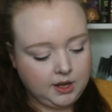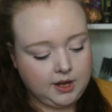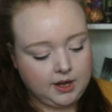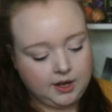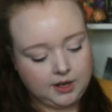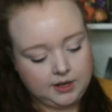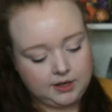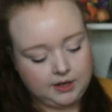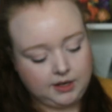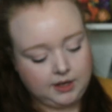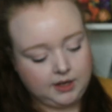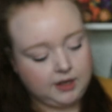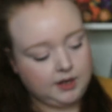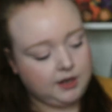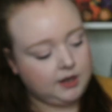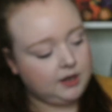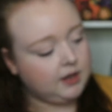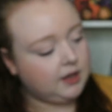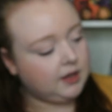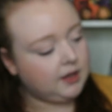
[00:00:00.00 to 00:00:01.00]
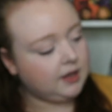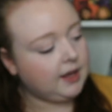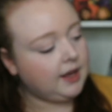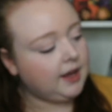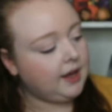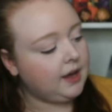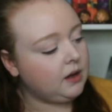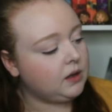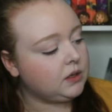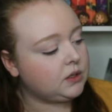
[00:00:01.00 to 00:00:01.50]
and then
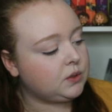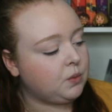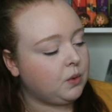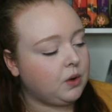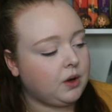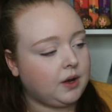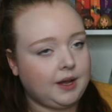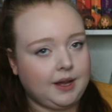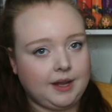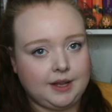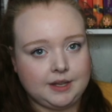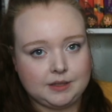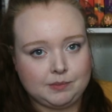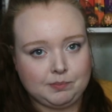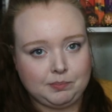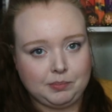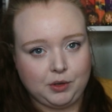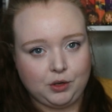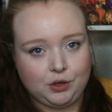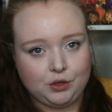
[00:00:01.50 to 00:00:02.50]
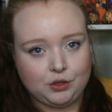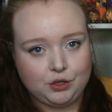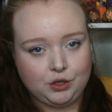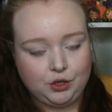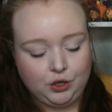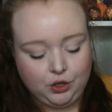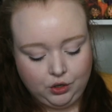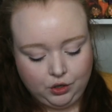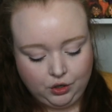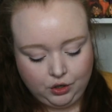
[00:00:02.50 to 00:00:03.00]
Chaos Walking is book
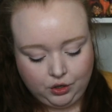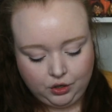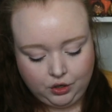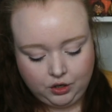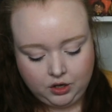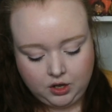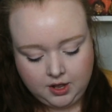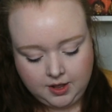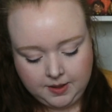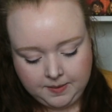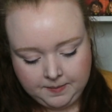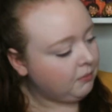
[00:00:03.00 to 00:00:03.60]
2,